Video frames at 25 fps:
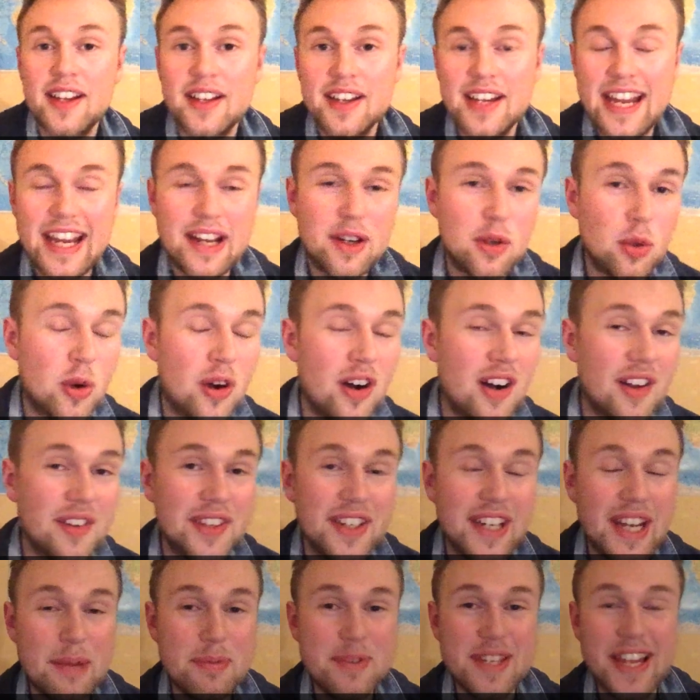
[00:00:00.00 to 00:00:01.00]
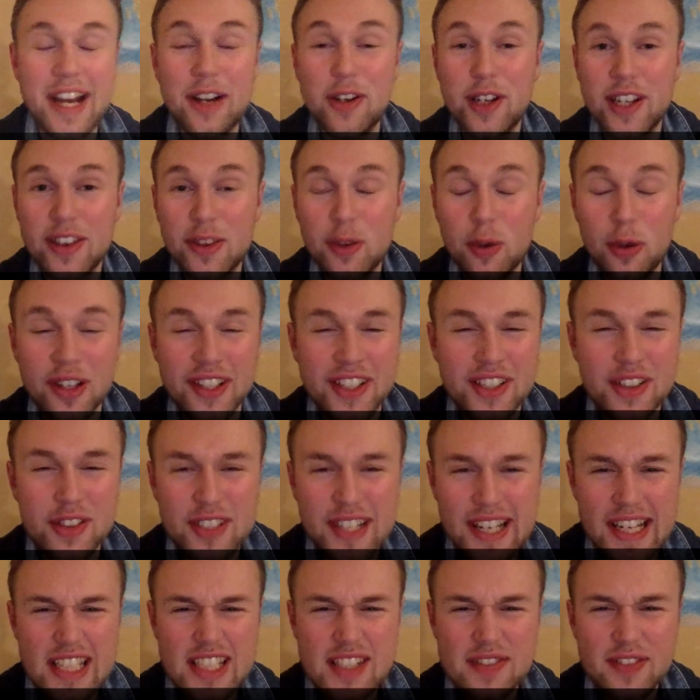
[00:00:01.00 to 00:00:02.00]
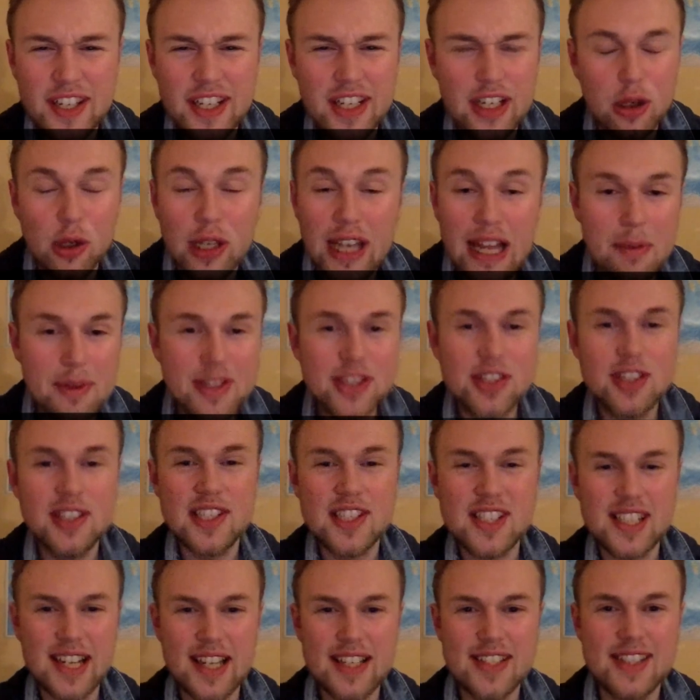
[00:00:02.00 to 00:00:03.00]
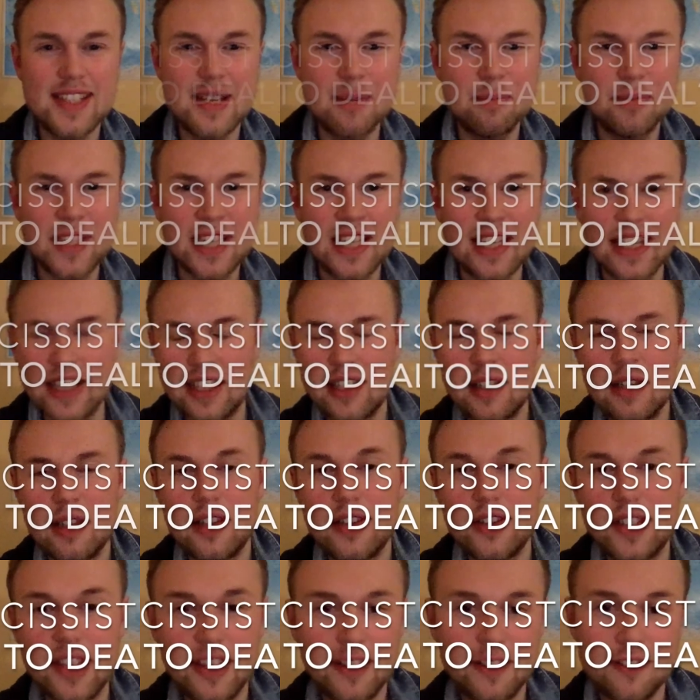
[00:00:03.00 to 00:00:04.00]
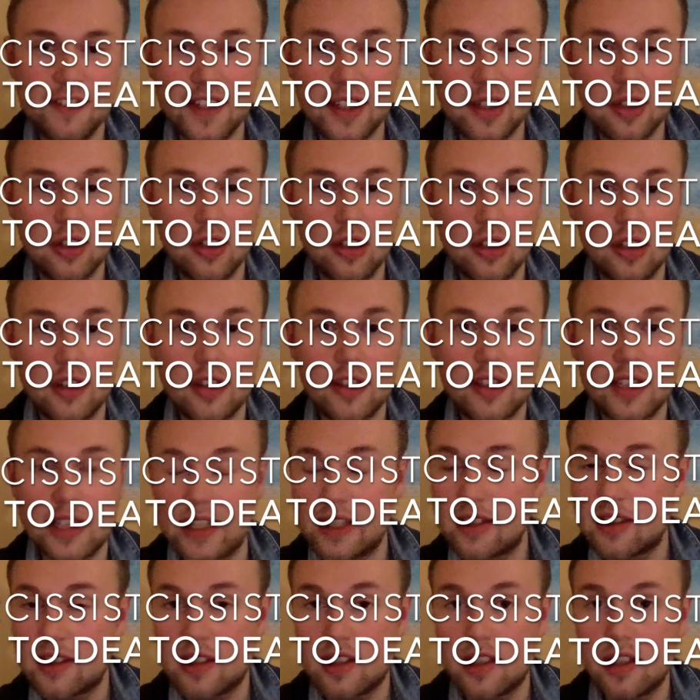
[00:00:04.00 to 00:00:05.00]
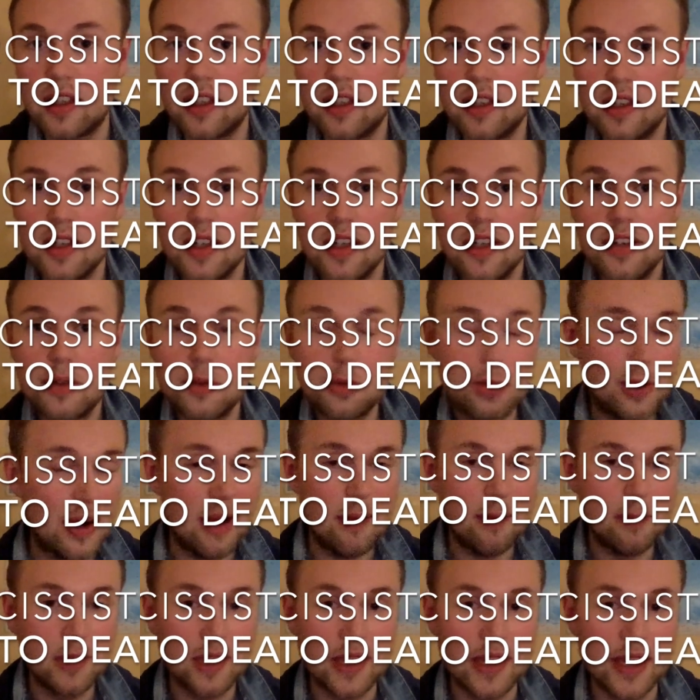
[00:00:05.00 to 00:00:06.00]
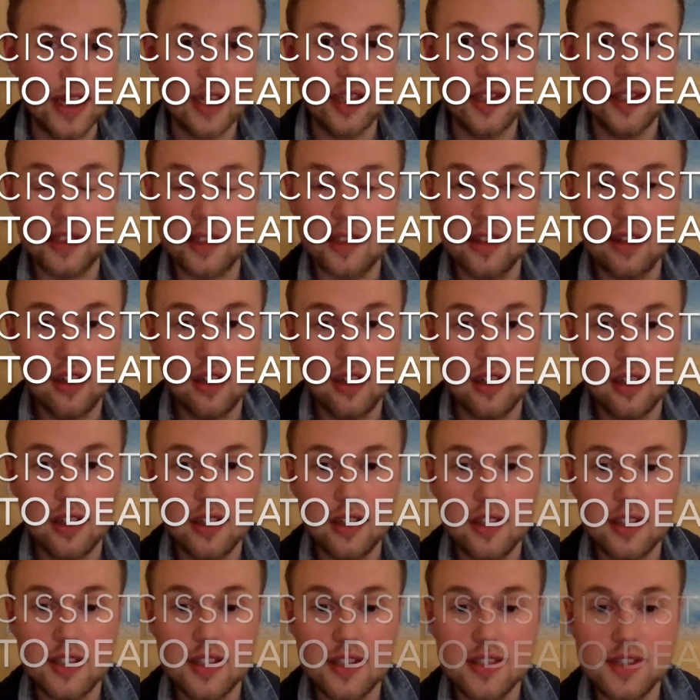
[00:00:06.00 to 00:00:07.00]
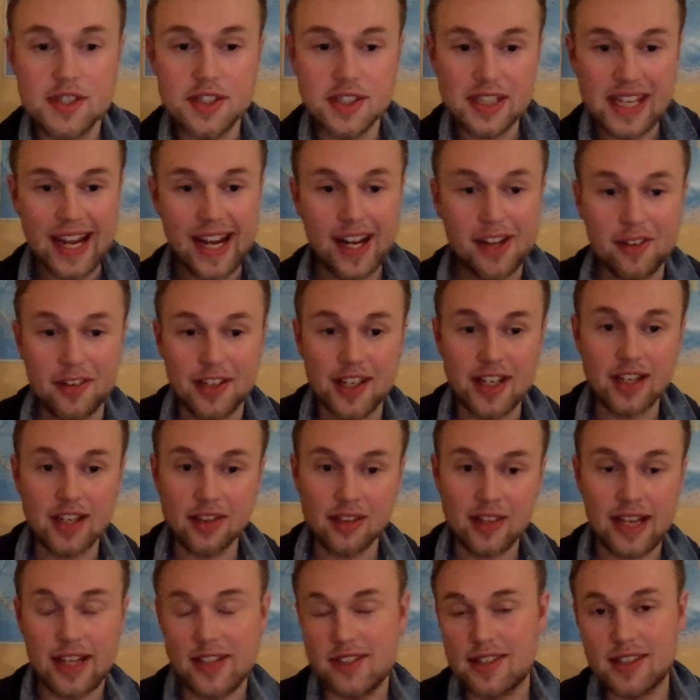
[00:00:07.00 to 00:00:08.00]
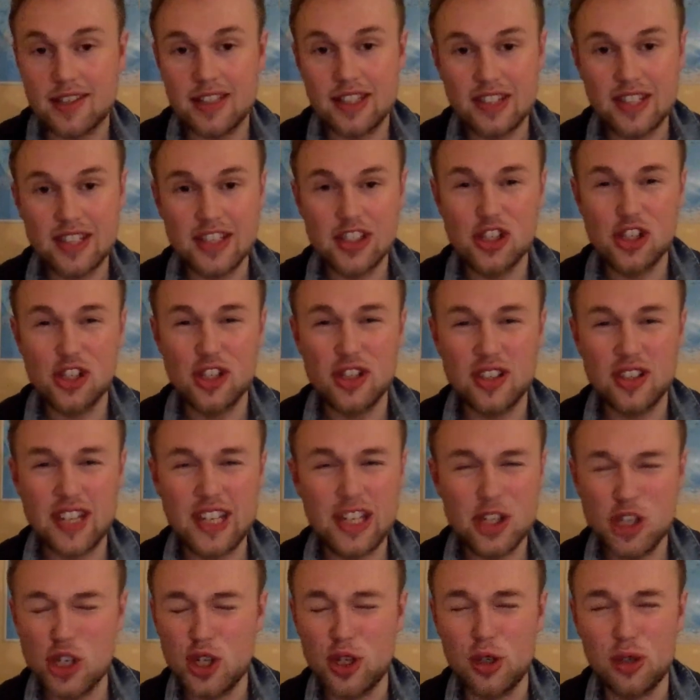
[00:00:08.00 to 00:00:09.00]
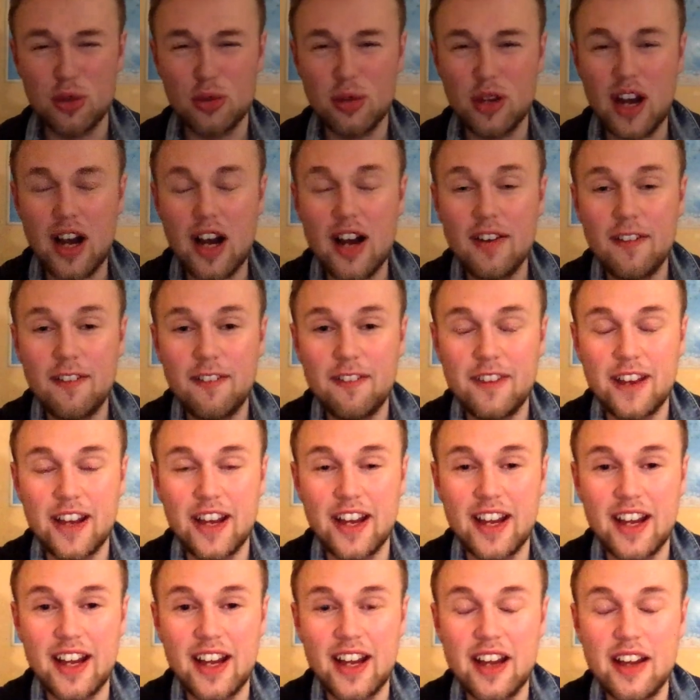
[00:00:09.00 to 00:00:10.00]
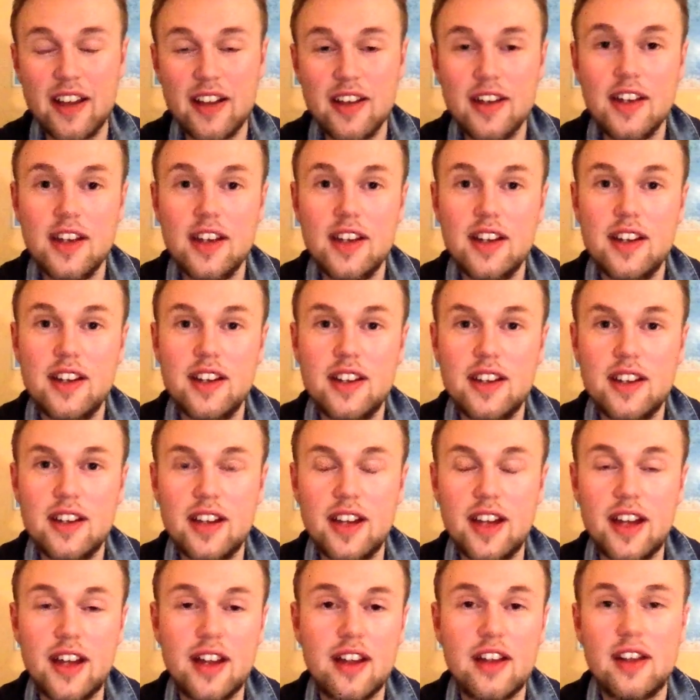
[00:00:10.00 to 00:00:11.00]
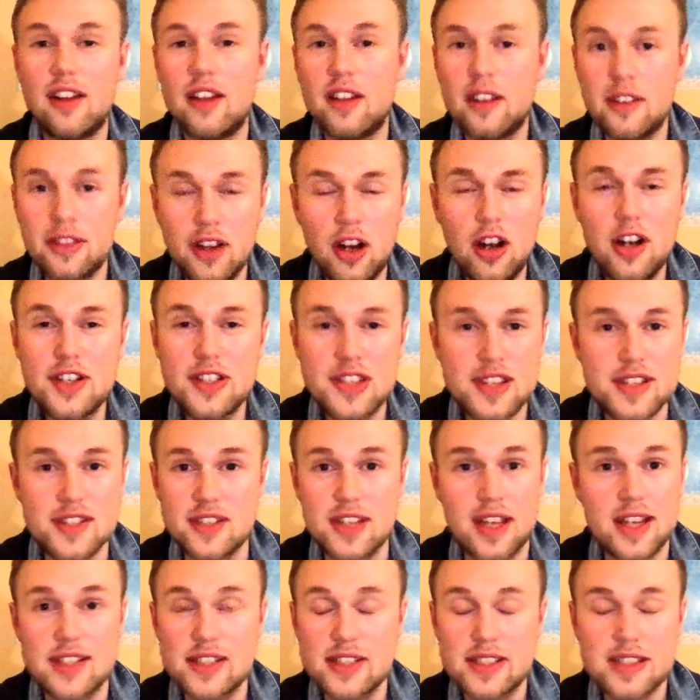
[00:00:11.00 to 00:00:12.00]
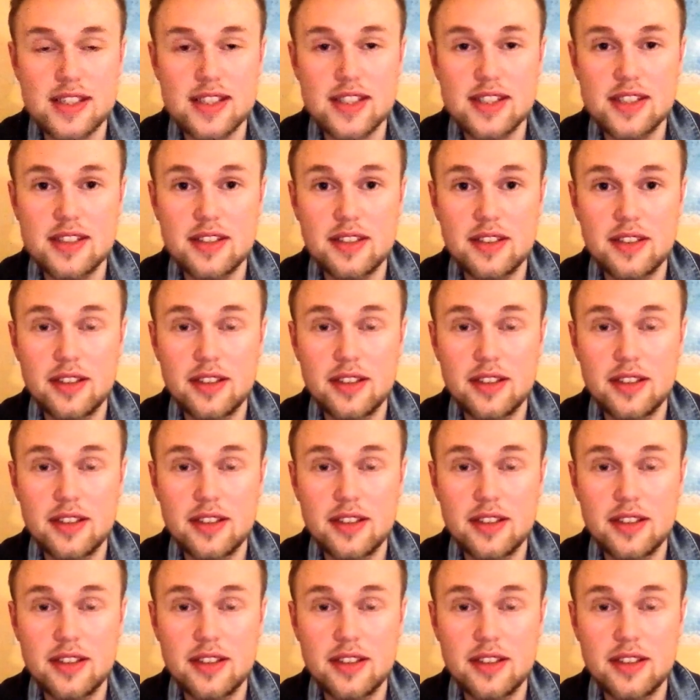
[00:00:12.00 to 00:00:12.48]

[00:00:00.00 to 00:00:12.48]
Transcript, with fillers: Hey everyone, the name's Erik Thor, and in today's video allow me to discuss something a little difficult, a little troubling, a little scary. That's the issue of uh, uh, narcissists.